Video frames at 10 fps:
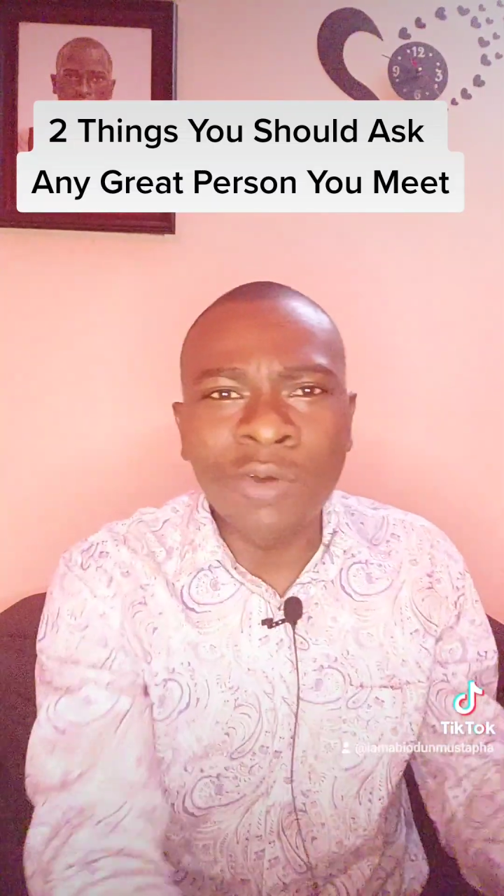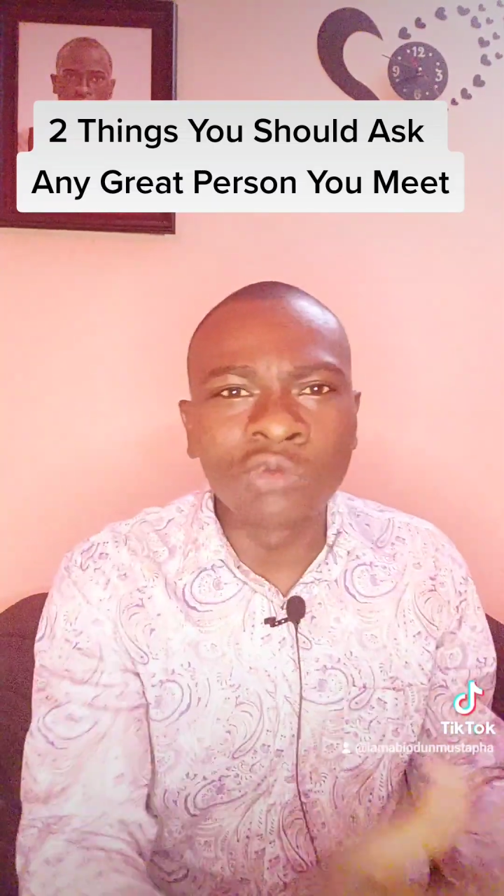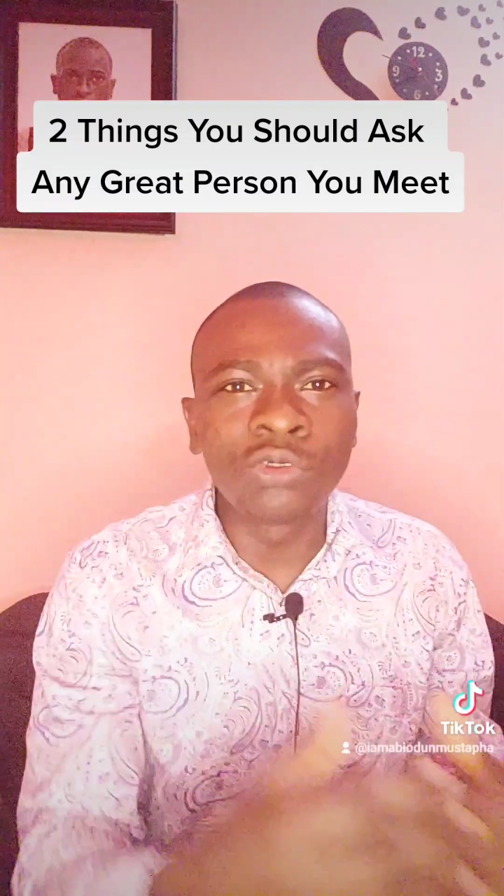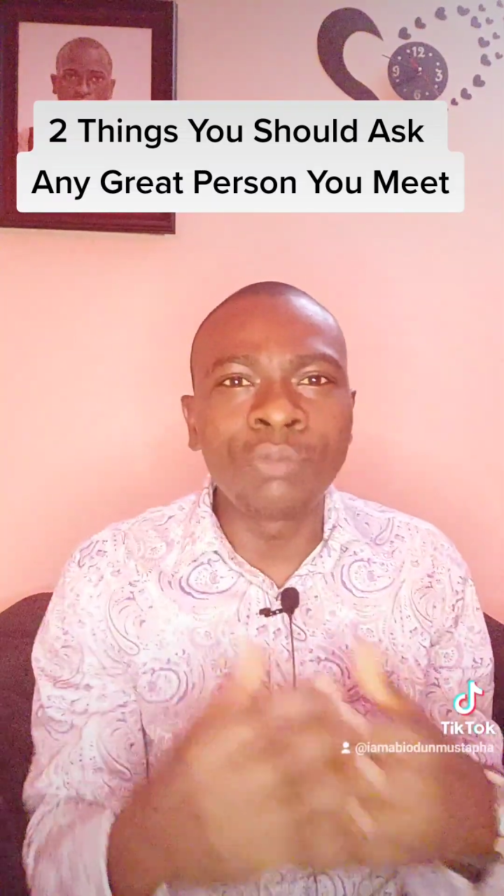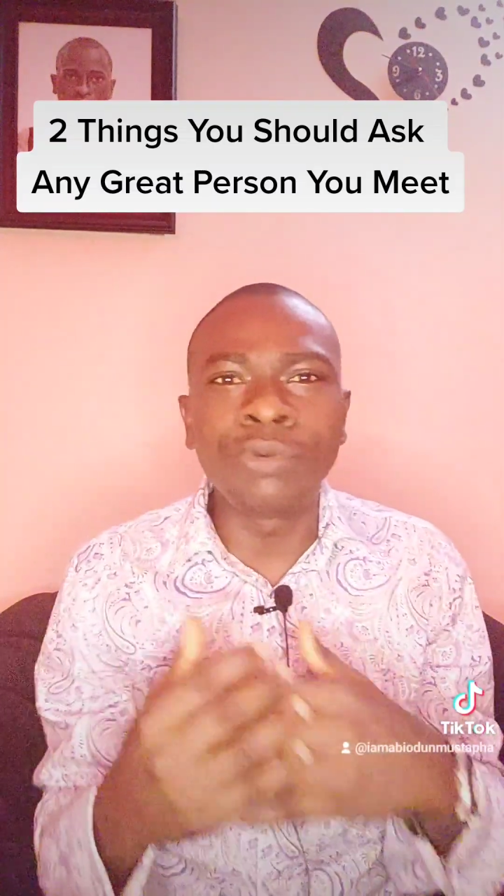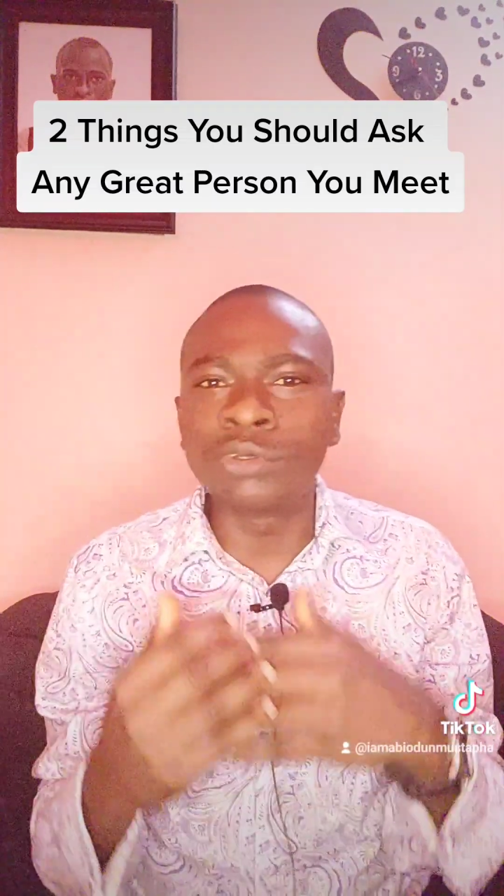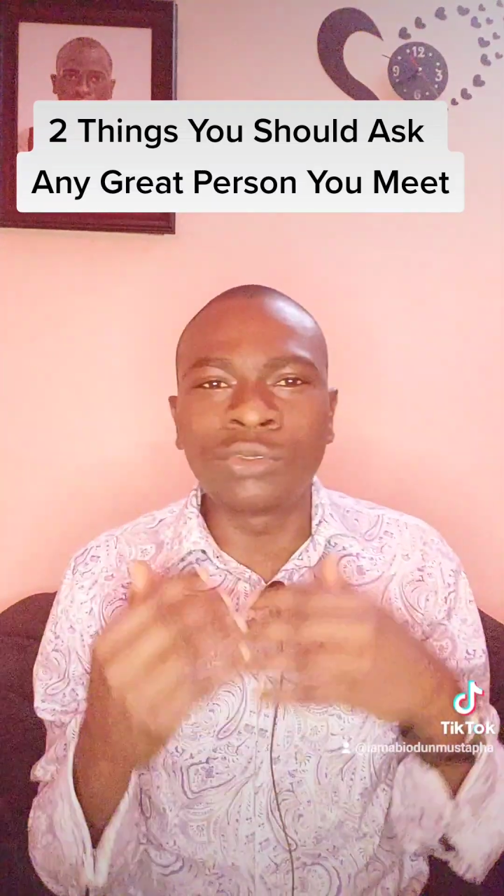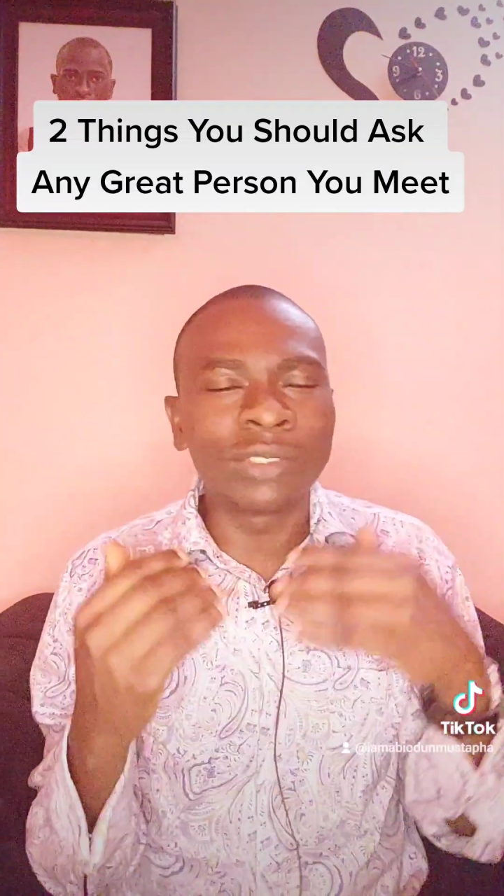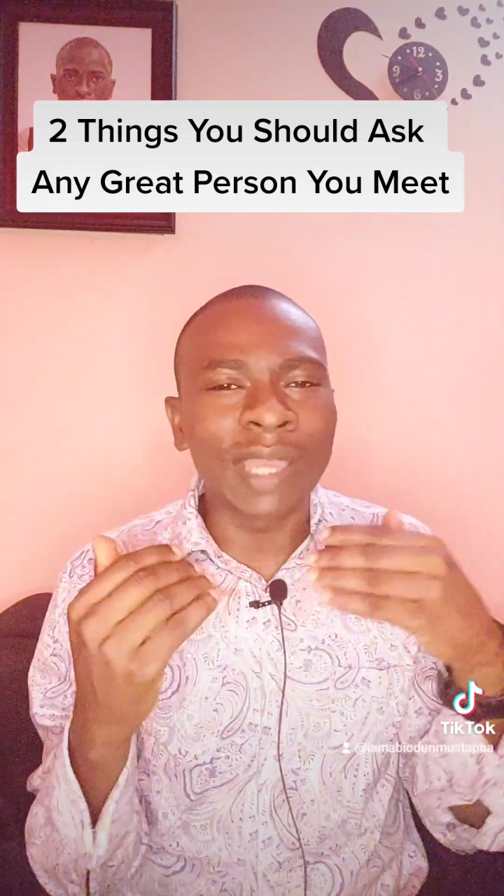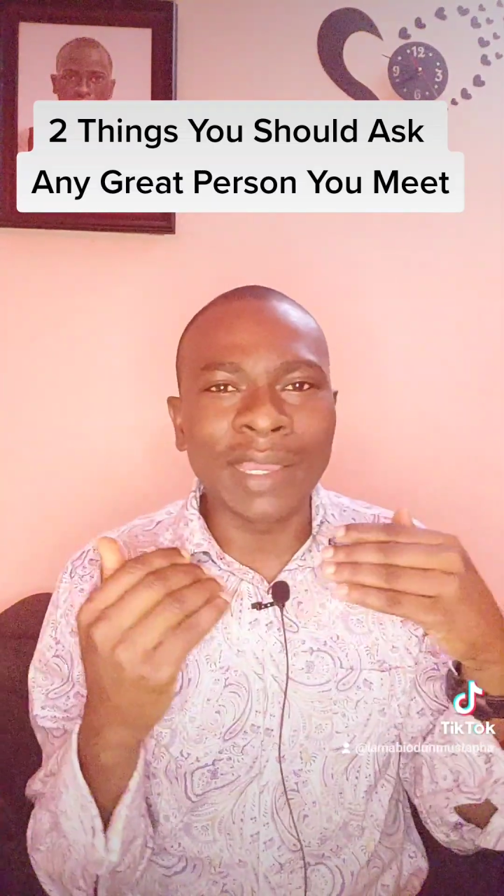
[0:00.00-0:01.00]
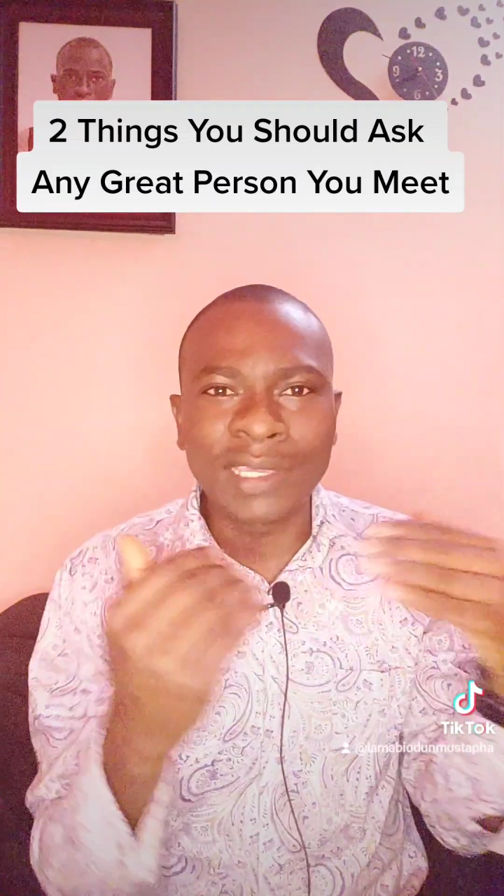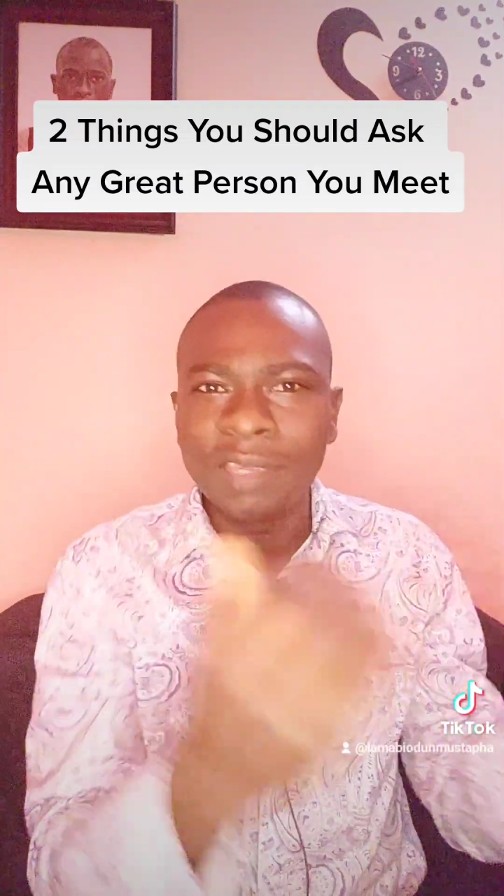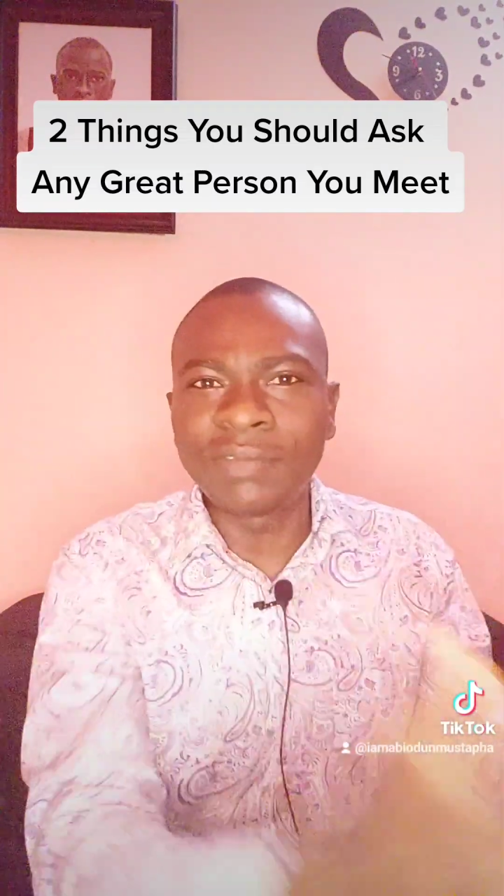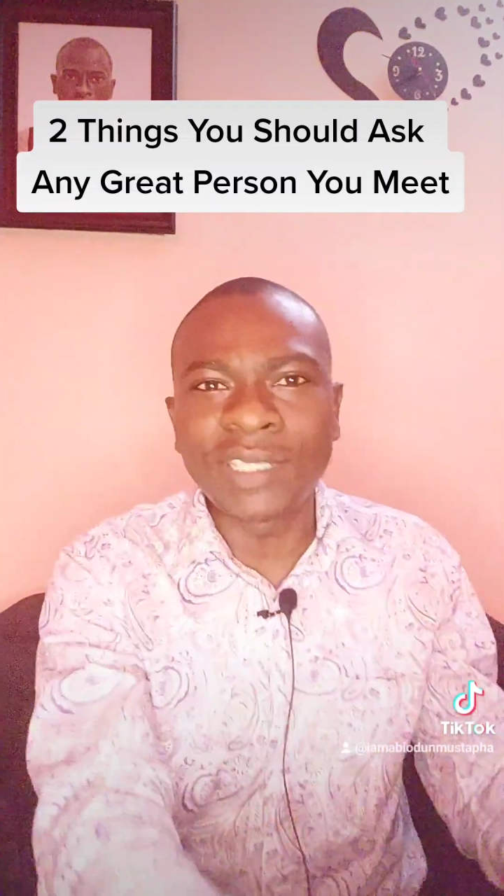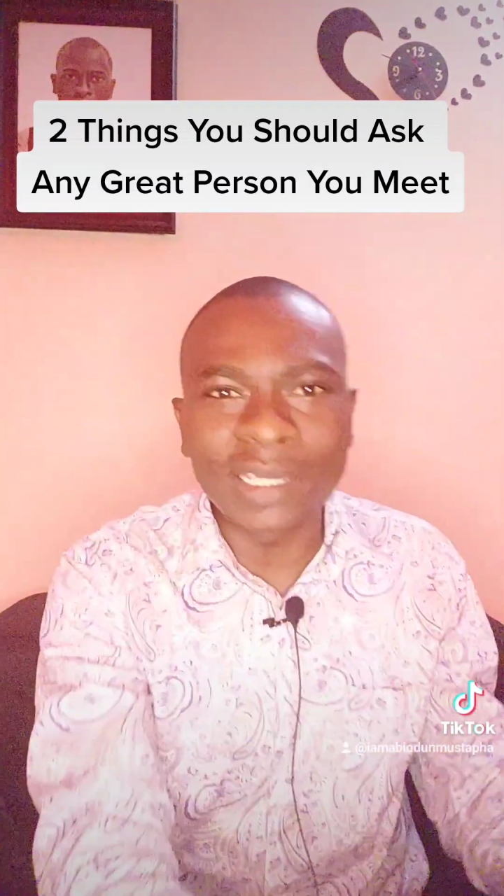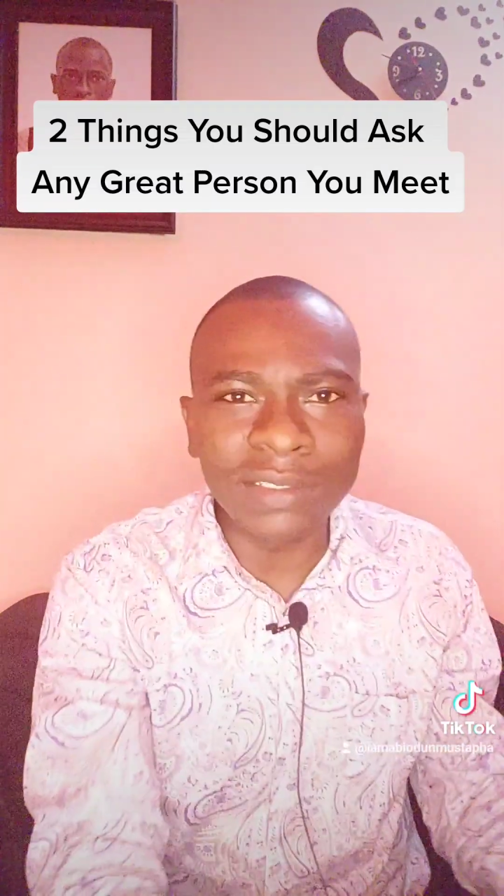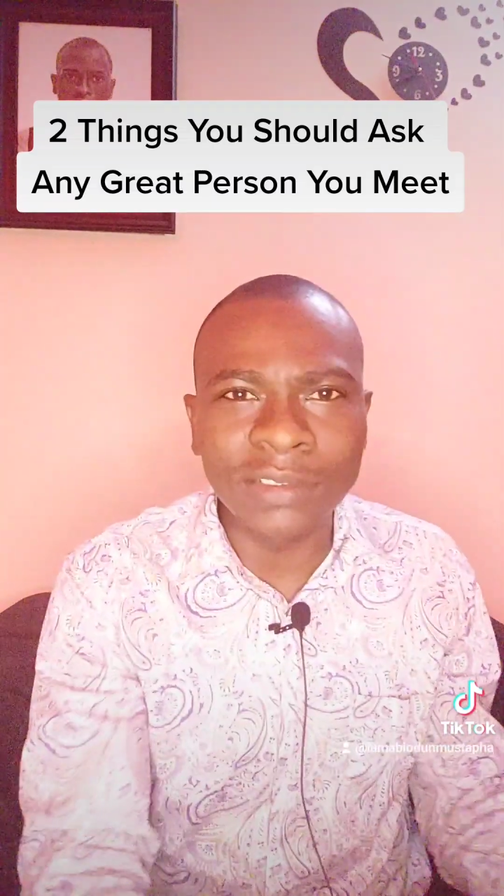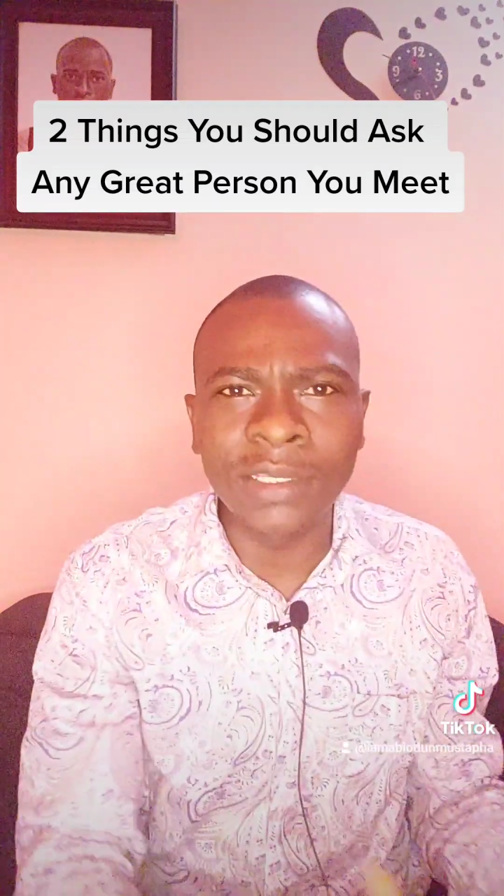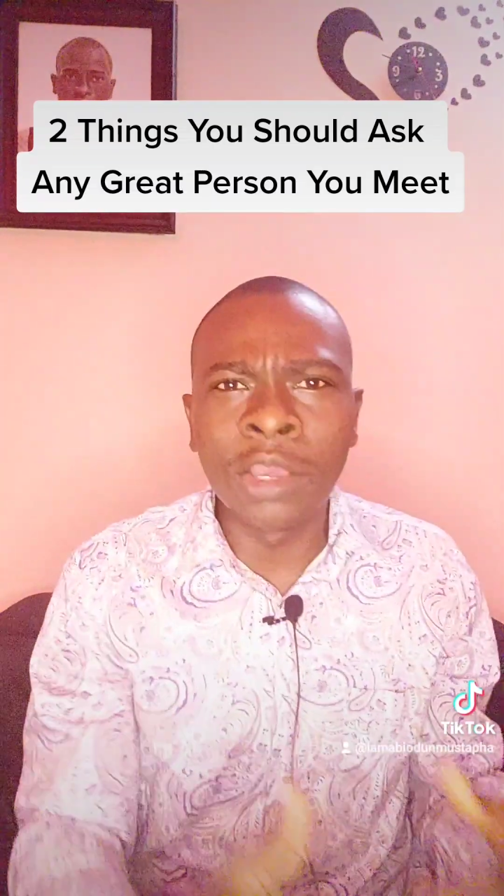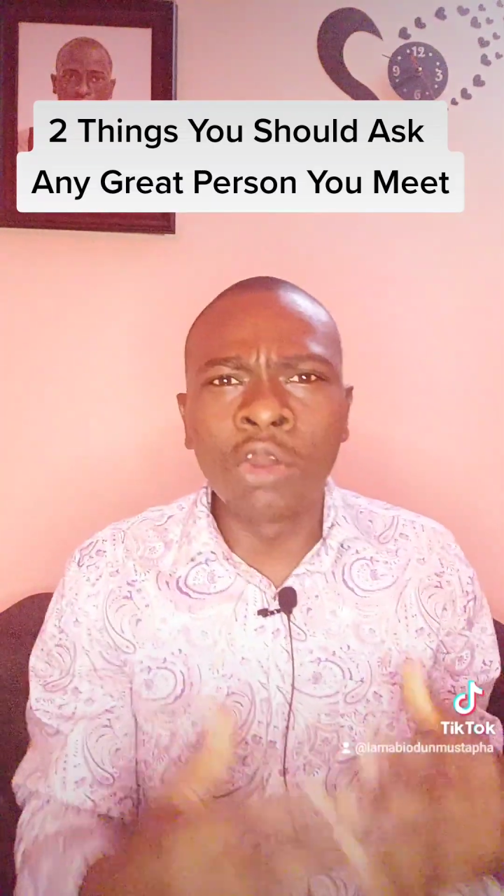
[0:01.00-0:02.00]
contribute to their
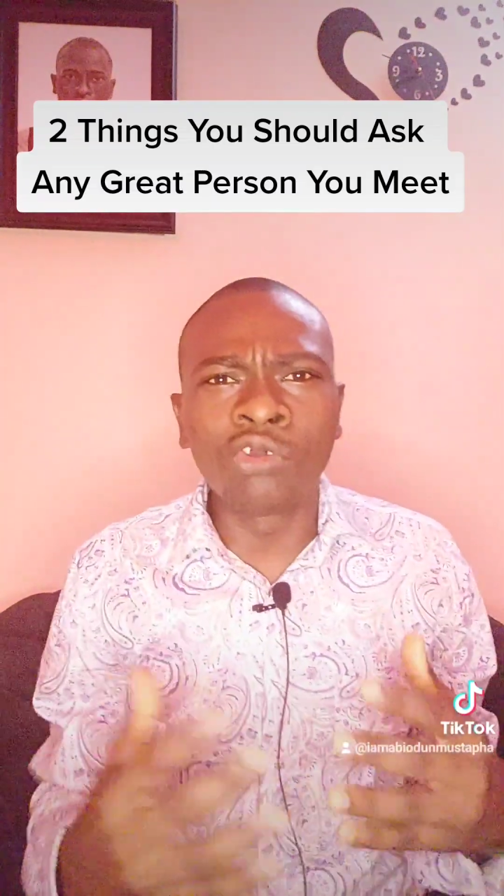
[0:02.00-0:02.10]
giftings,